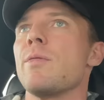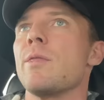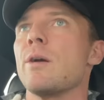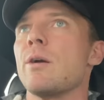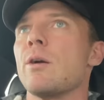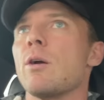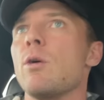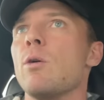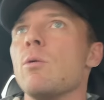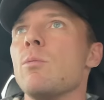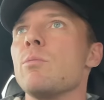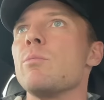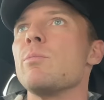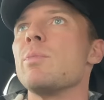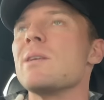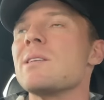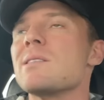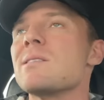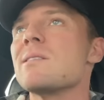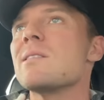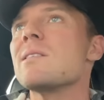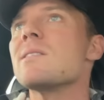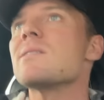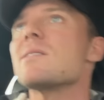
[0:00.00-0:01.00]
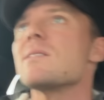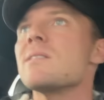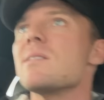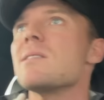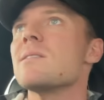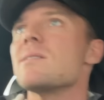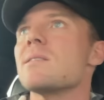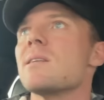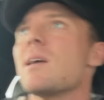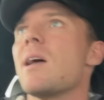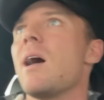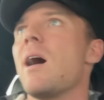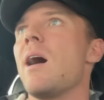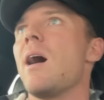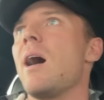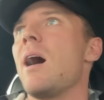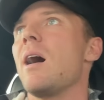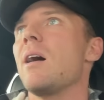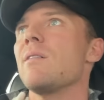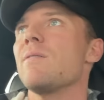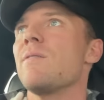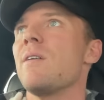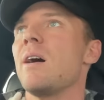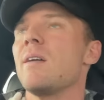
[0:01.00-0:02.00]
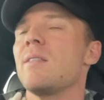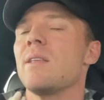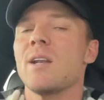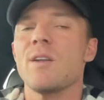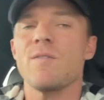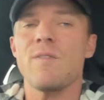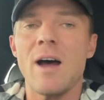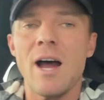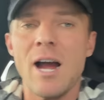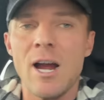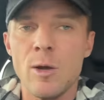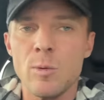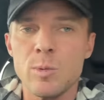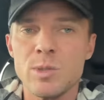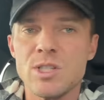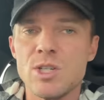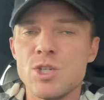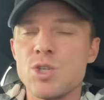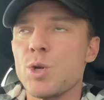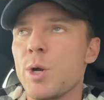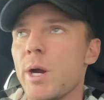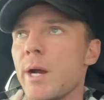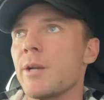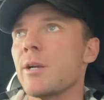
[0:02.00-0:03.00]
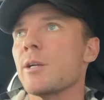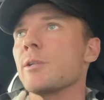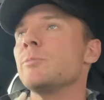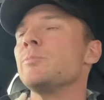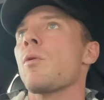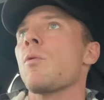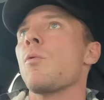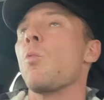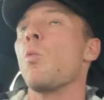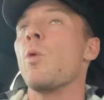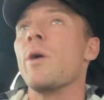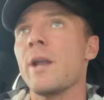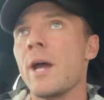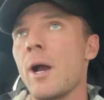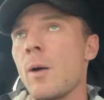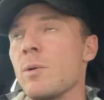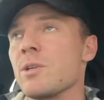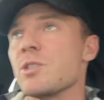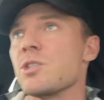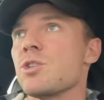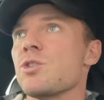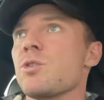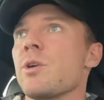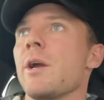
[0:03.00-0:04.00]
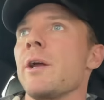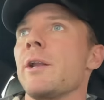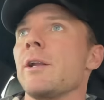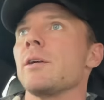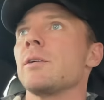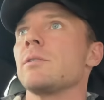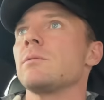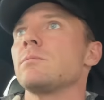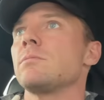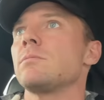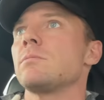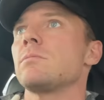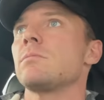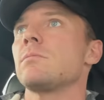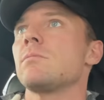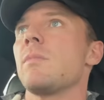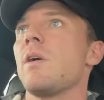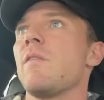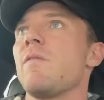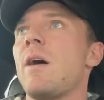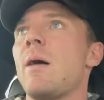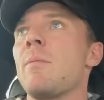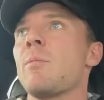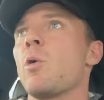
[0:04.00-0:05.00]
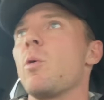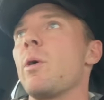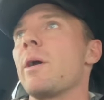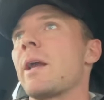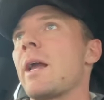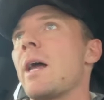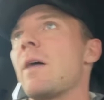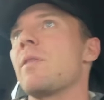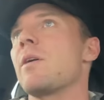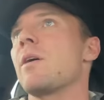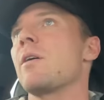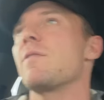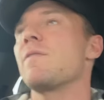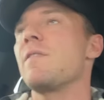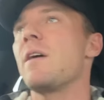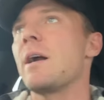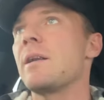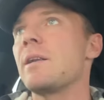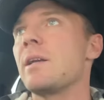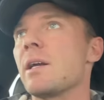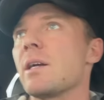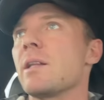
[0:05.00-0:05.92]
their own businesses. I find that if I was a trainer, when I was a trainer, if I'm going out there finding